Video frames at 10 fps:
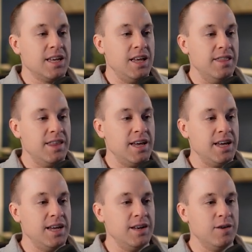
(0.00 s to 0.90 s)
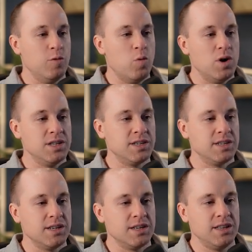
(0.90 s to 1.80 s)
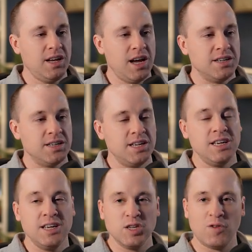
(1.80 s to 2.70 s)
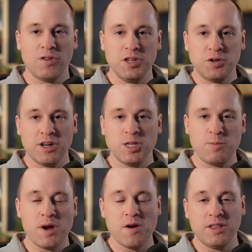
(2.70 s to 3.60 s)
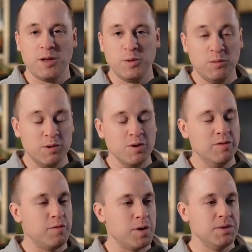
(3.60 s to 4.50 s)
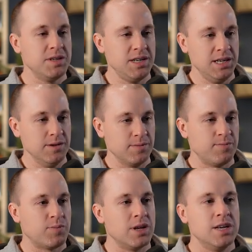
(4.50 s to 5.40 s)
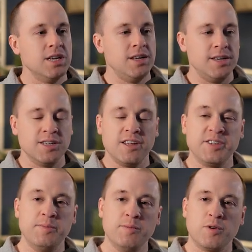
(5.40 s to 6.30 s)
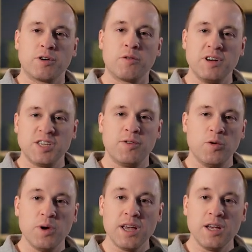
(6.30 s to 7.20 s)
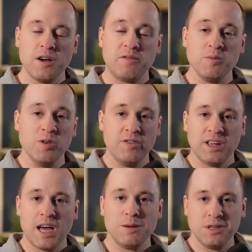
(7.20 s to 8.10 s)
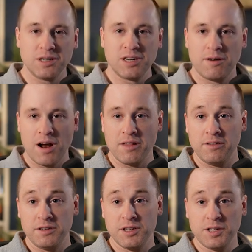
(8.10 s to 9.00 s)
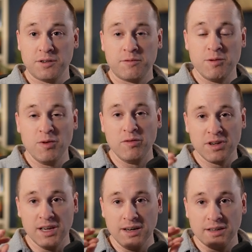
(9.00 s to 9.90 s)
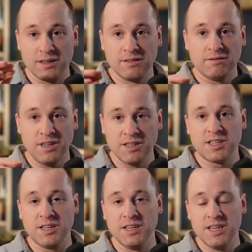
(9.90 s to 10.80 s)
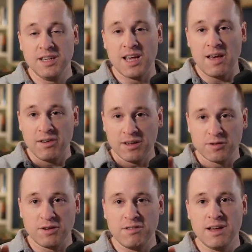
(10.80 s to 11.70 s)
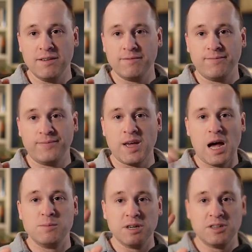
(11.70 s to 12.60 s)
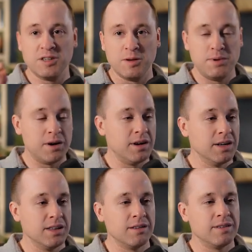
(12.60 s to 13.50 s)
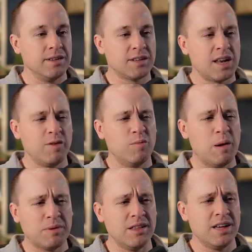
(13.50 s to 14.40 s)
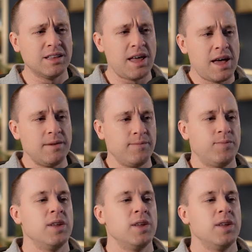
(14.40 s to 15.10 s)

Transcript: And then once the entity is fully transparent, then we remove it from the scene. So that's a bit more graceful way of removing an object rather than just removing it instantly and having sort of that object disappearing. It's kind of abruptly like that.